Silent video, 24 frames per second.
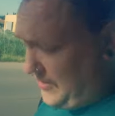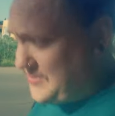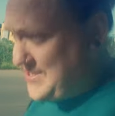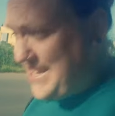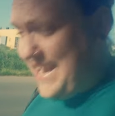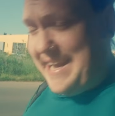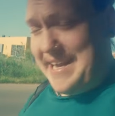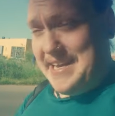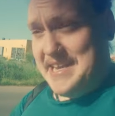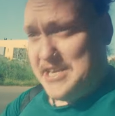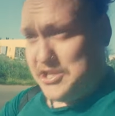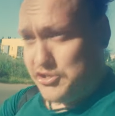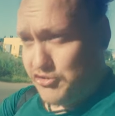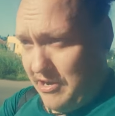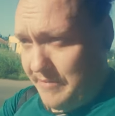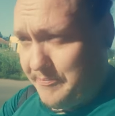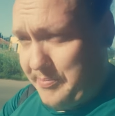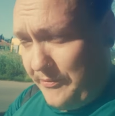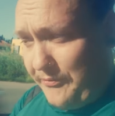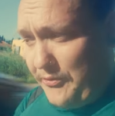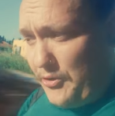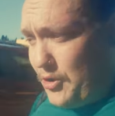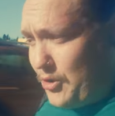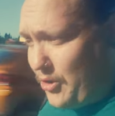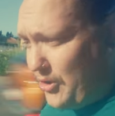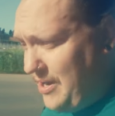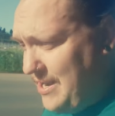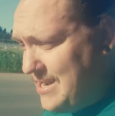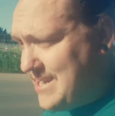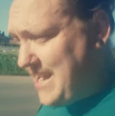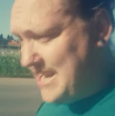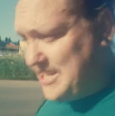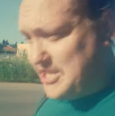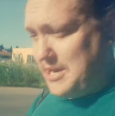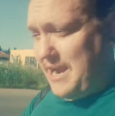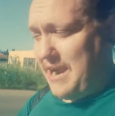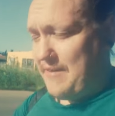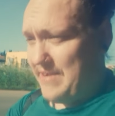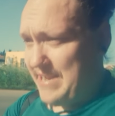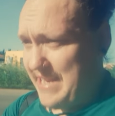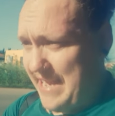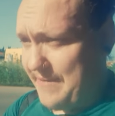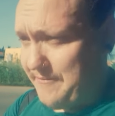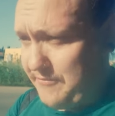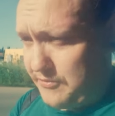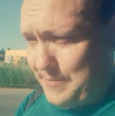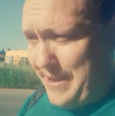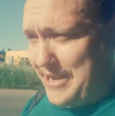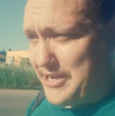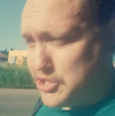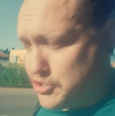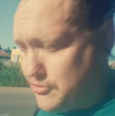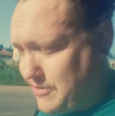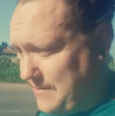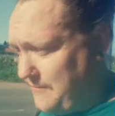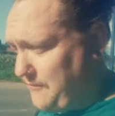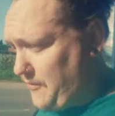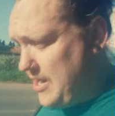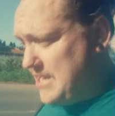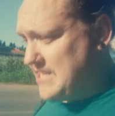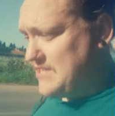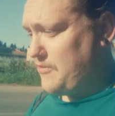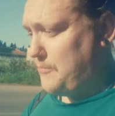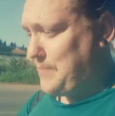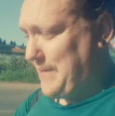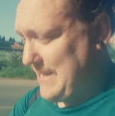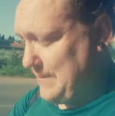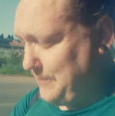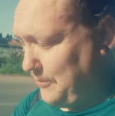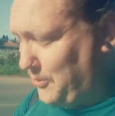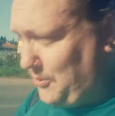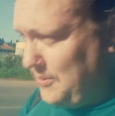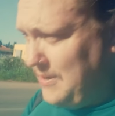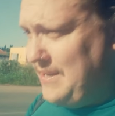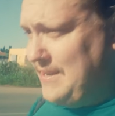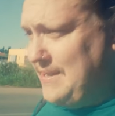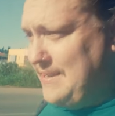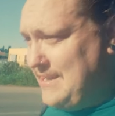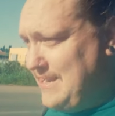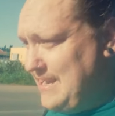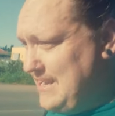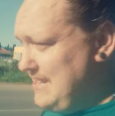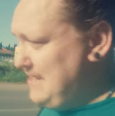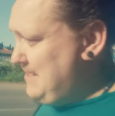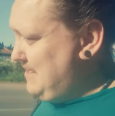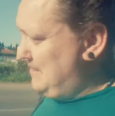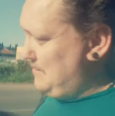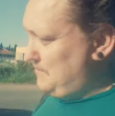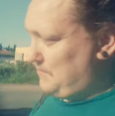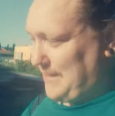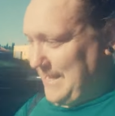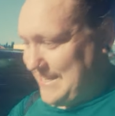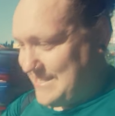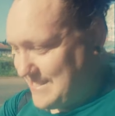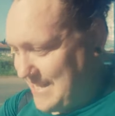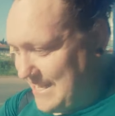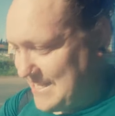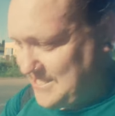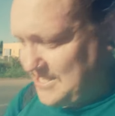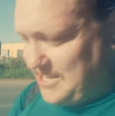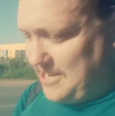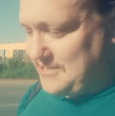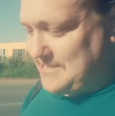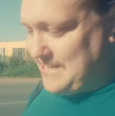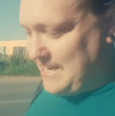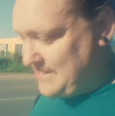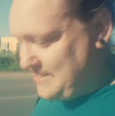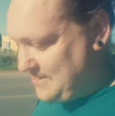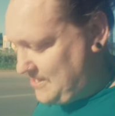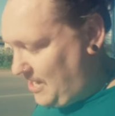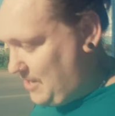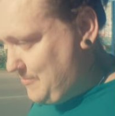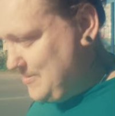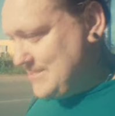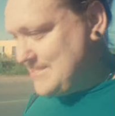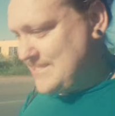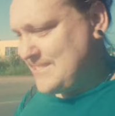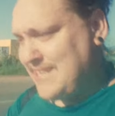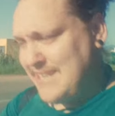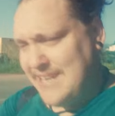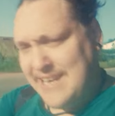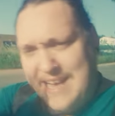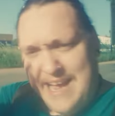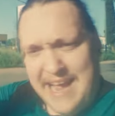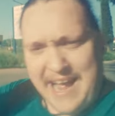you've taken this trip before and you have any information or advice for people, please let us know down in the comments.